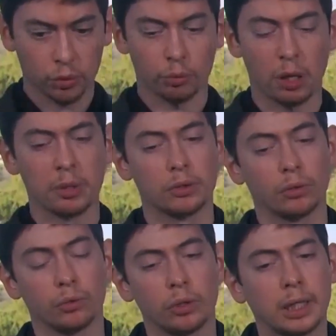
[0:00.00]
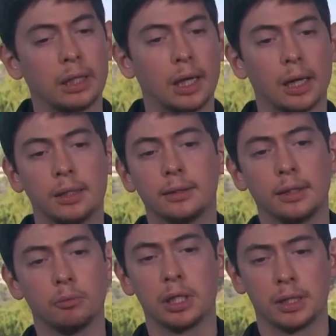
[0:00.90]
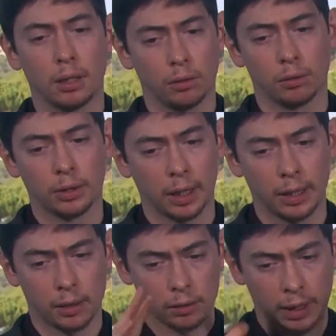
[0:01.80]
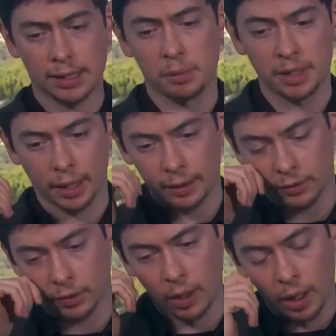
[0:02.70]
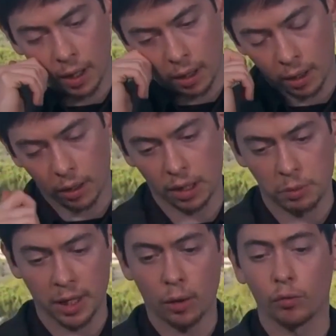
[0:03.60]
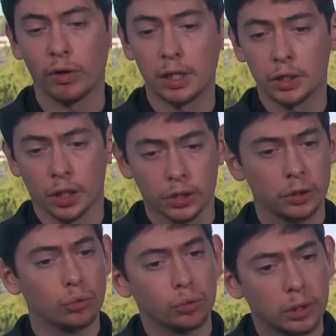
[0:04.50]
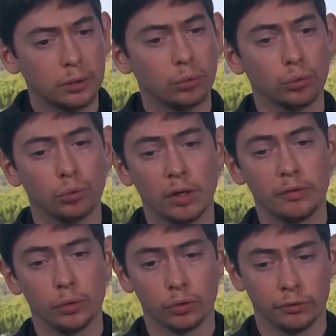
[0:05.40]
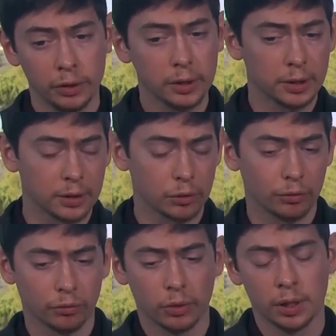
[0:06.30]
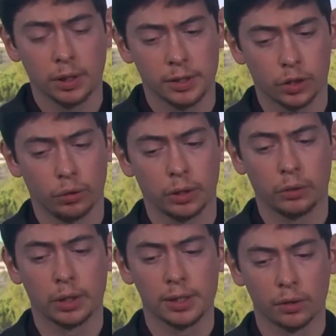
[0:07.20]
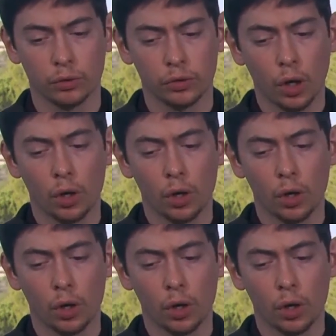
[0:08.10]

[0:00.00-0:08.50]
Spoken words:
but as an ontologist. But he doesn't make ontologies like people who usually work on knowledge engineering. He rather does it in a philosopher's way, so that